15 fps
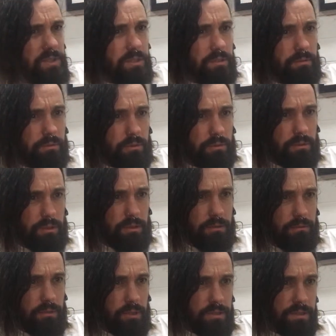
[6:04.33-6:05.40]
Oh,
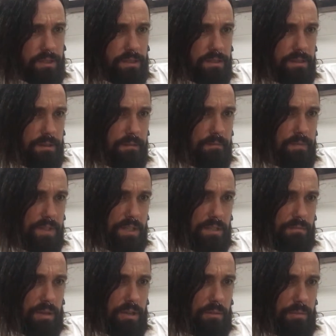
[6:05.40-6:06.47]
what's this? Tell
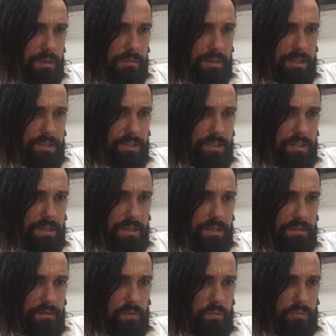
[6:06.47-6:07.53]
us about your BMX journey.
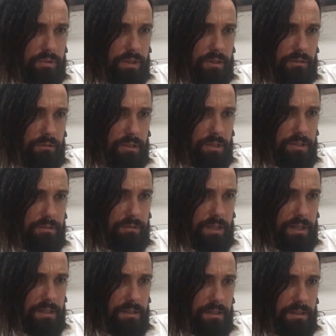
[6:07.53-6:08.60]
It's pretty cool. I used to
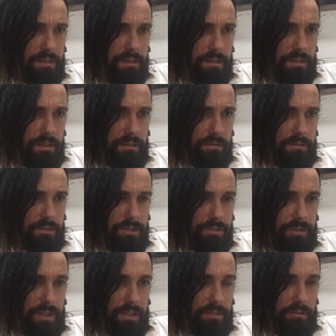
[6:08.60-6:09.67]
ride. Once a
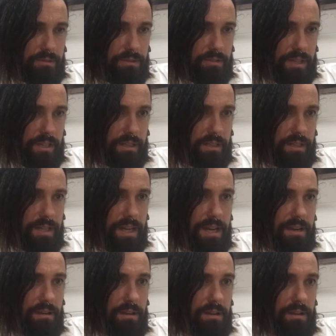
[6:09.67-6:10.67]
rider, always a rider. Yeah.